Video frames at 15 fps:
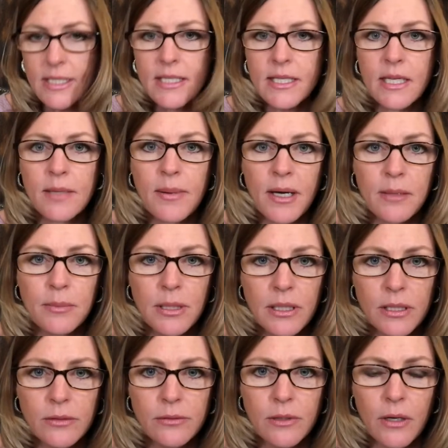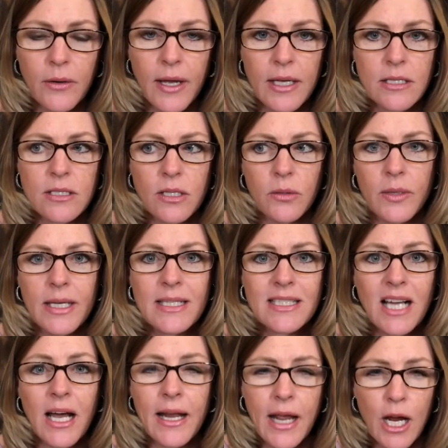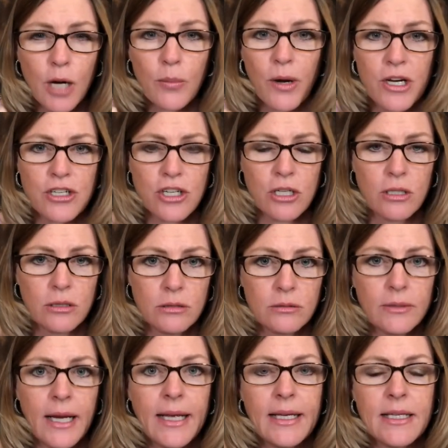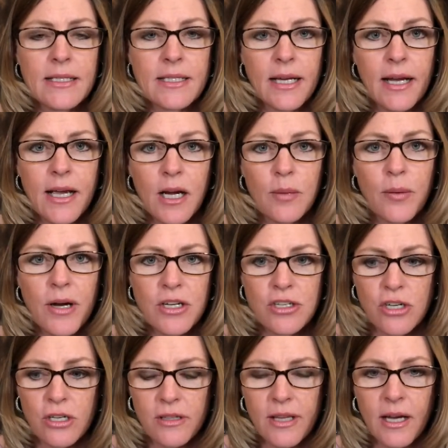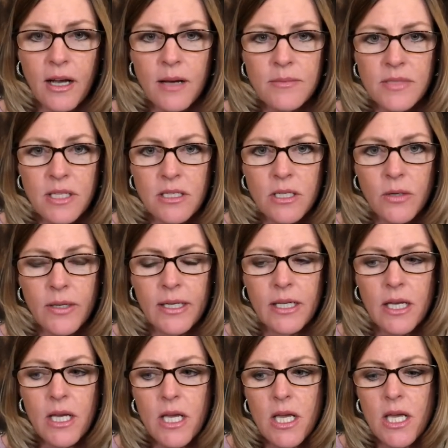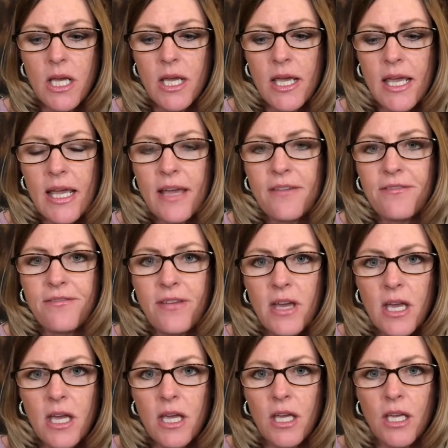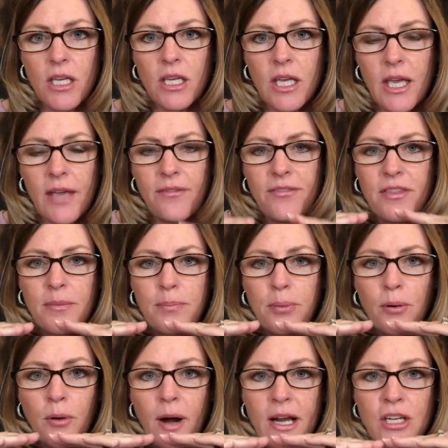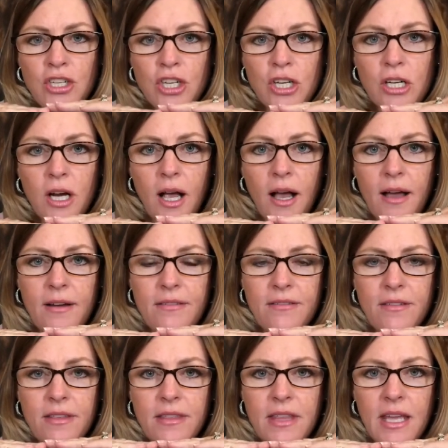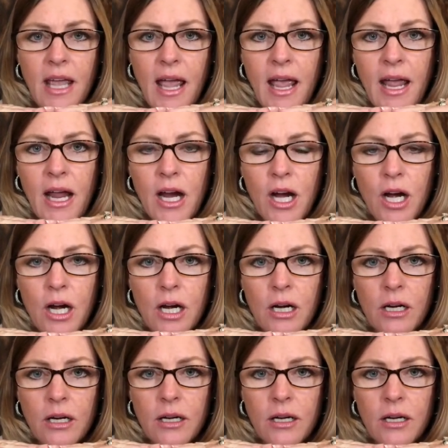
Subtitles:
think about a balloon. Okay, so it's got air pressure, right? It's got air pressure that comes into it. If the pressure of the air